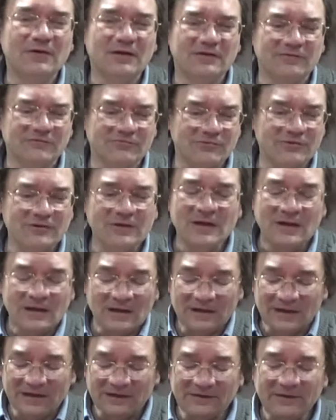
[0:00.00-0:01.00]
hungry?
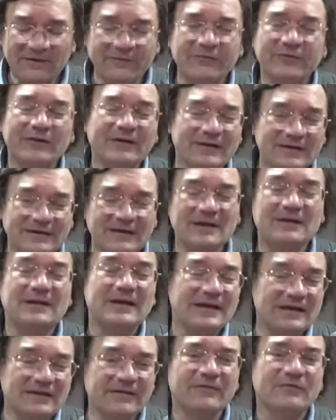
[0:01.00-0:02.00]
And he'll say again,
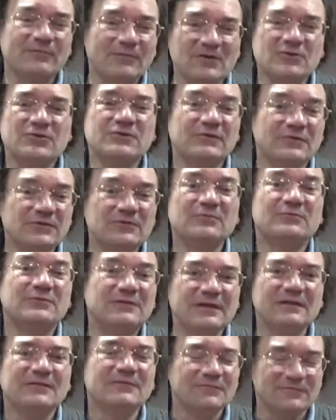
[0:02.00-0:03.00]
inasmuch as you
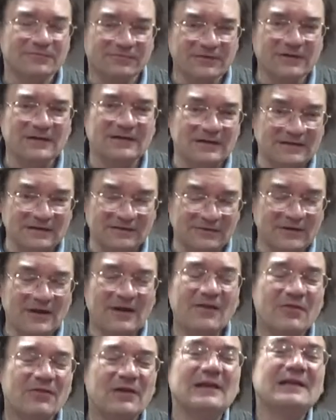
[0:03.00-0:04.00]
didn't feed
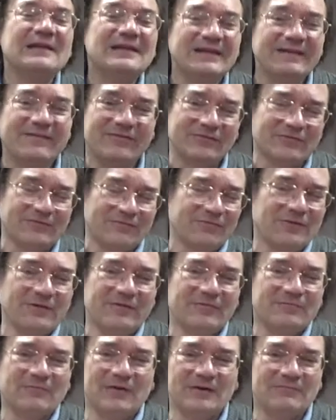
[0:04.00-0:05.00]
the least of
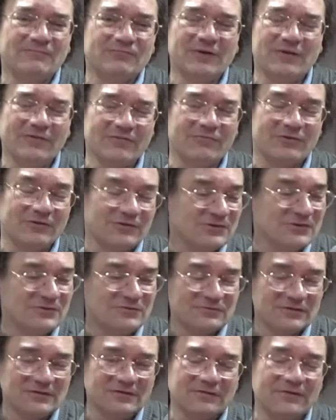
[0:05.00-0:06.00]
these my brethren, you
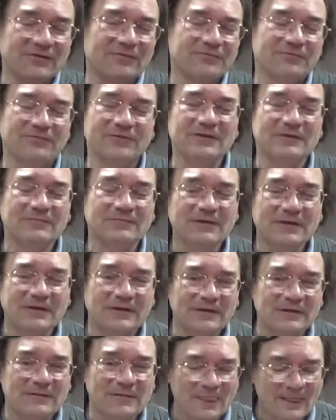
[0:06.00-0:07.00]
did not feed
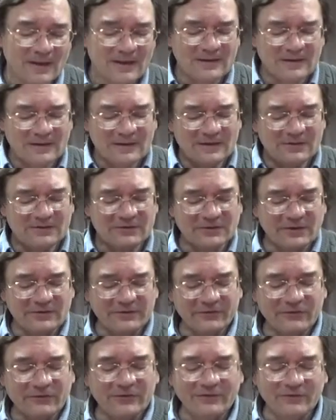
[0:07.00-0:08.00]
me. You
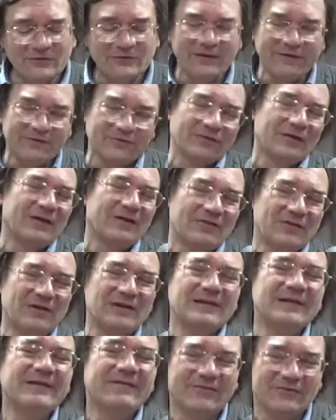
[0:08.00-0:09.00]
notice he says, the
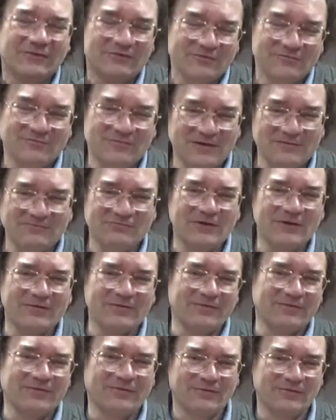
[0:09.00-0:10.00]
least of my
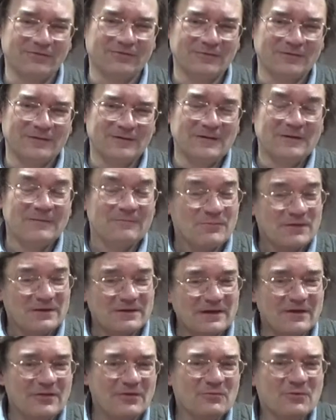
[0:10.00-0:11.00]
brothers. In
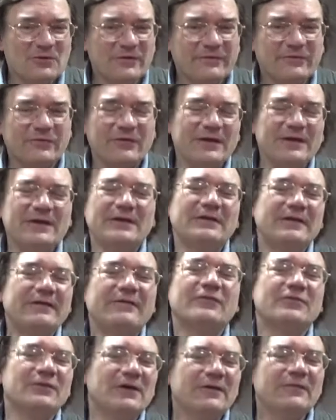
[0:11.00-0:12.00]
other words, it
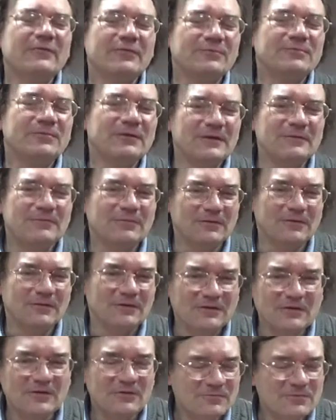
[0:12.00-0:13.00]
is those people
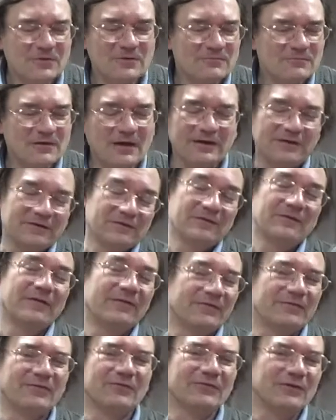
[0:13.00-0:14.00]
whom you might
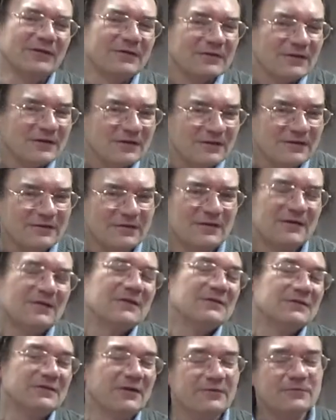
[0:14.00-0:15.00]
consider
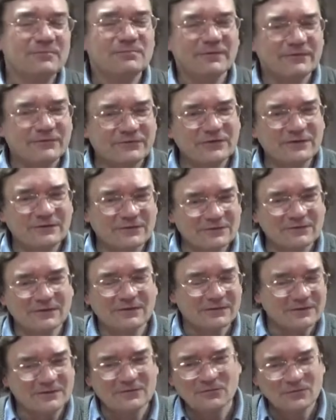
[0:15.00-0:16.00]
not
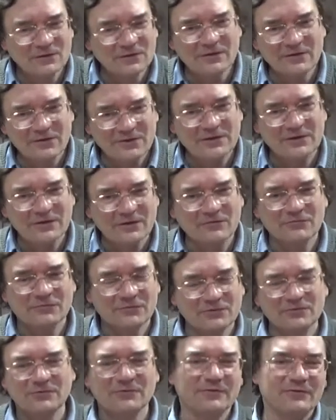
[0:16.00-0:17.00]
particularly worthy of
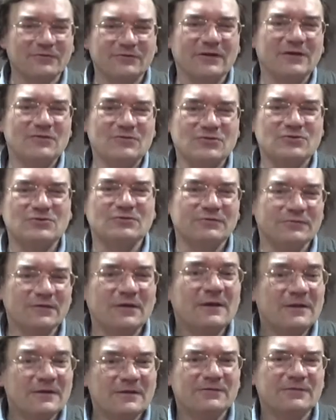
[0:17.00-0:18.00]
your attention,
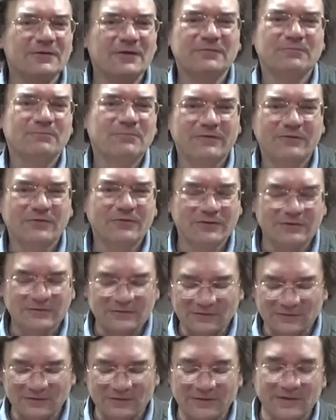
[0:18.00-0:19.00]
not
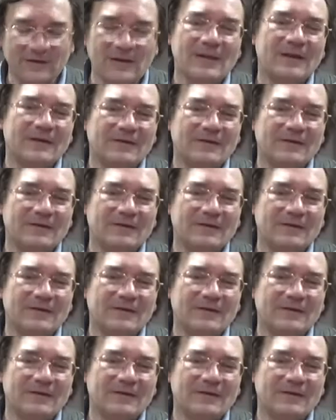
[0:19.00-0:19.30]
particularly